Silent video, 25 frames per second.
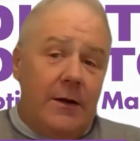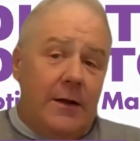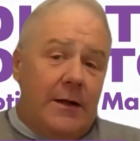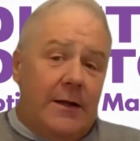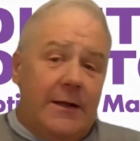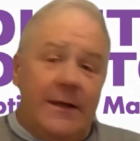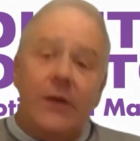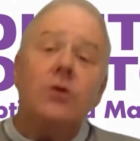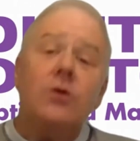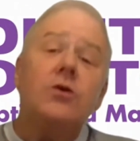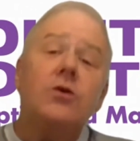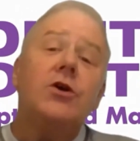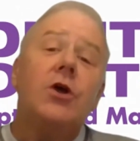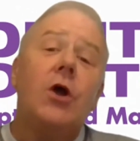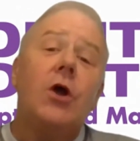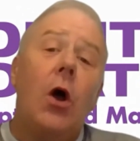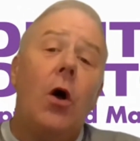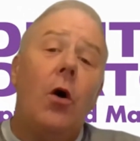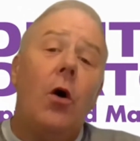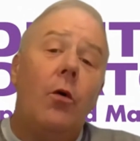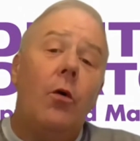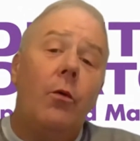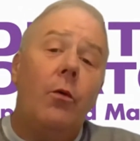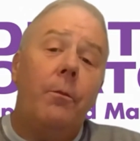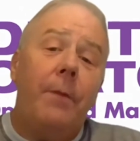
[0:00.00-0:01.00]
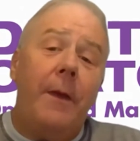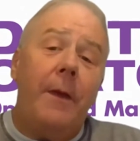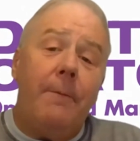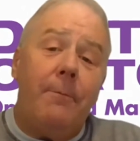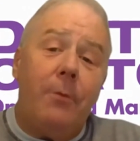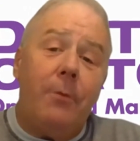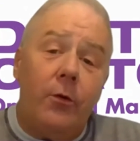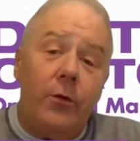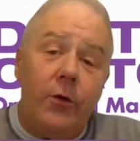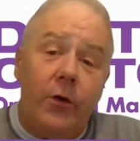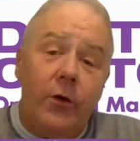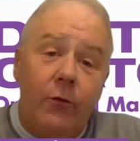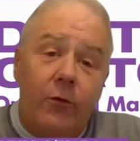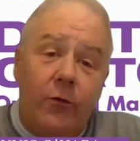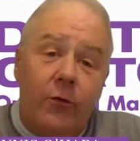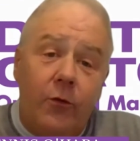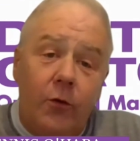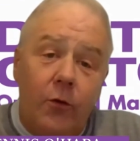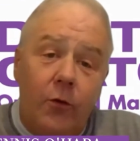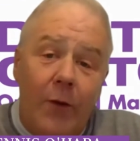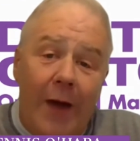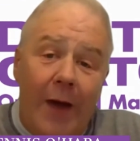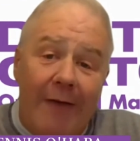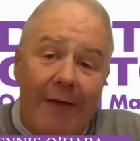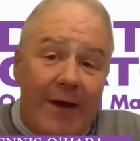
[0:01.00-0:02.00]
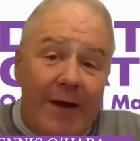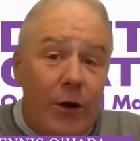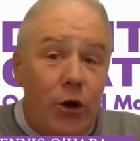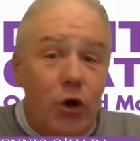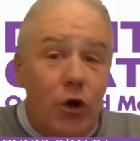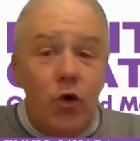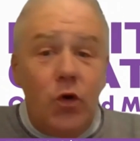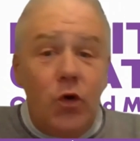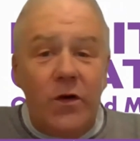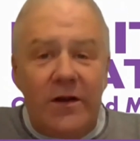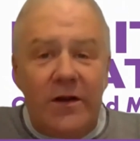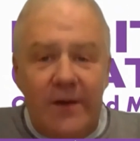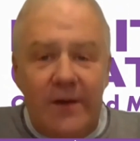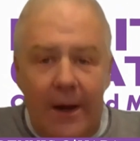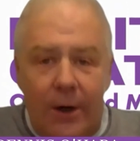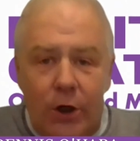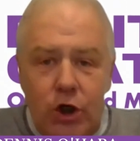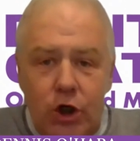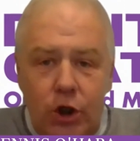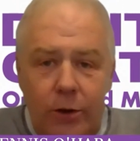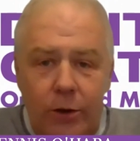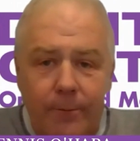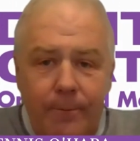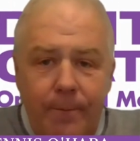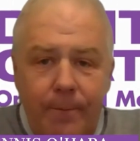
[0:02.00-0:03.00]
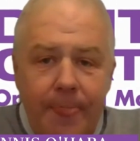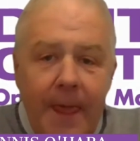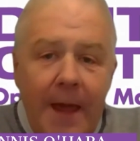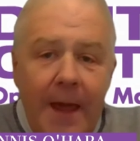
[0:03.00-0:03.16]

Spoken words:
years ago, people used to have a news section.